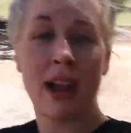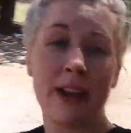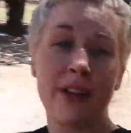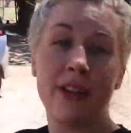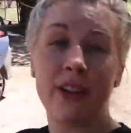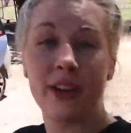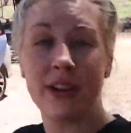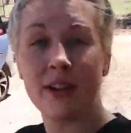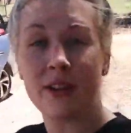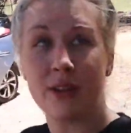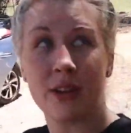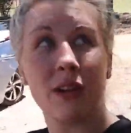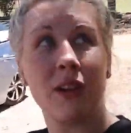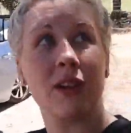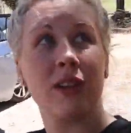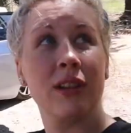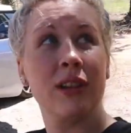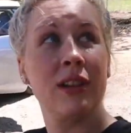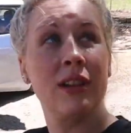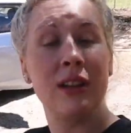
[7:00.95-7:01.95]
one hundred years
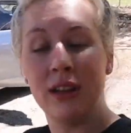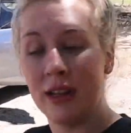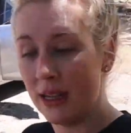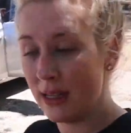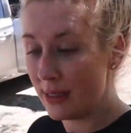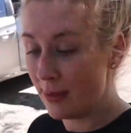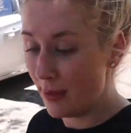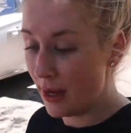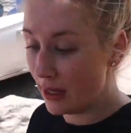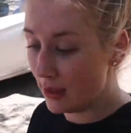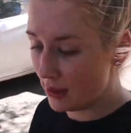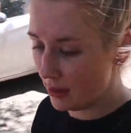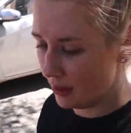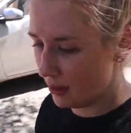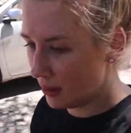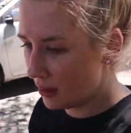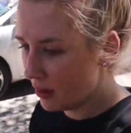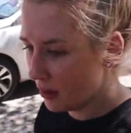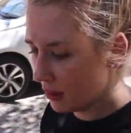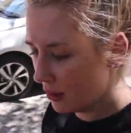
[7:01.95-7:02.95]
old. It's
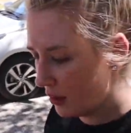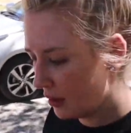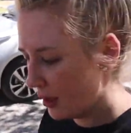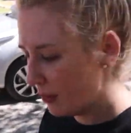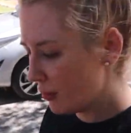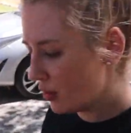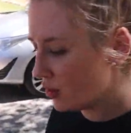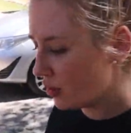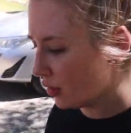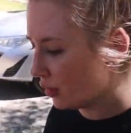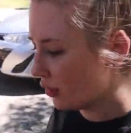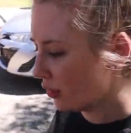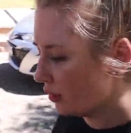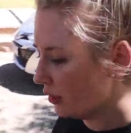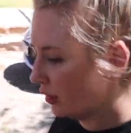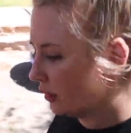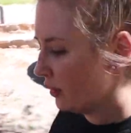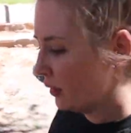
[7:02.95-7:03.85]
amazing. Let me show you.